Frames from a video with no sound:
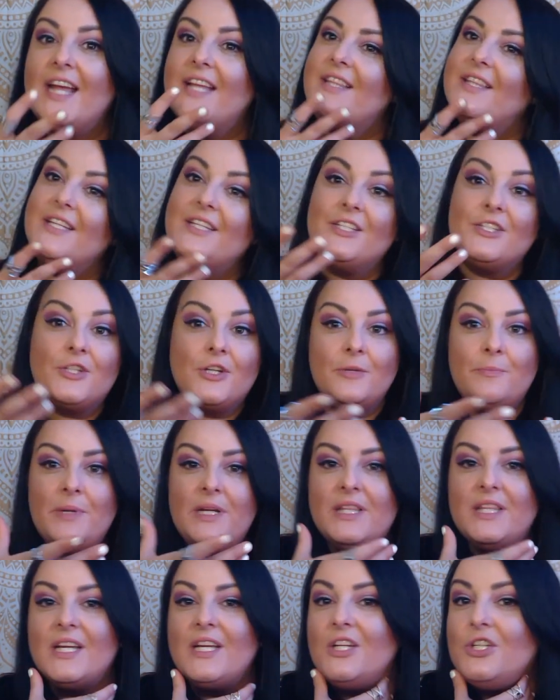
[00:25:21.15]
and this could
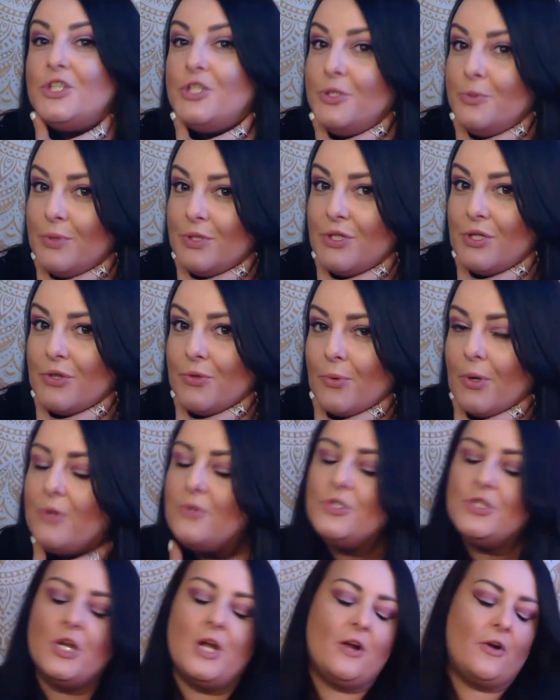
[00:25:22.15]
be the issue with the
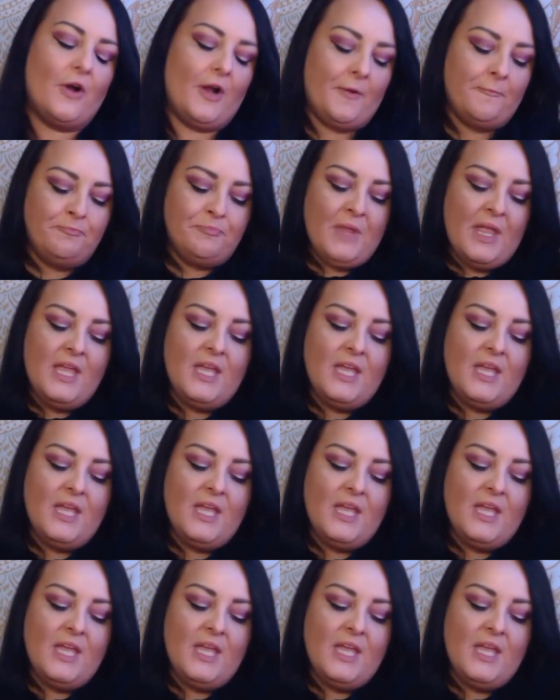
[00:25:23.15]
throat chakra.